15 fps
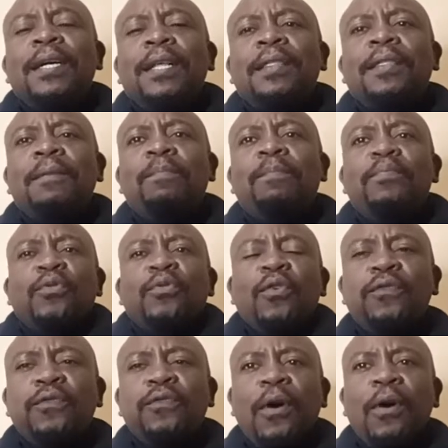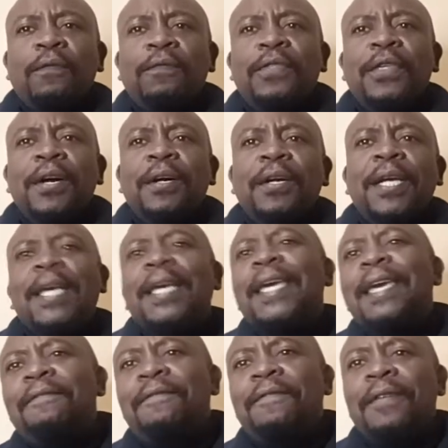the proof of the
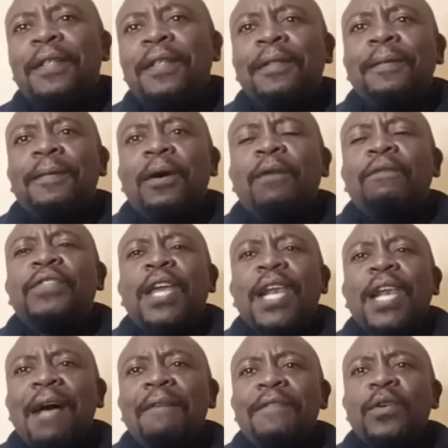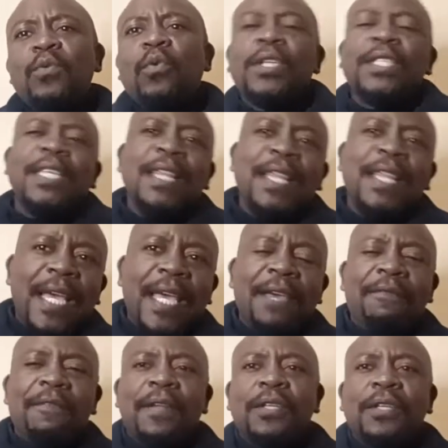giving, of the loving was in the giving.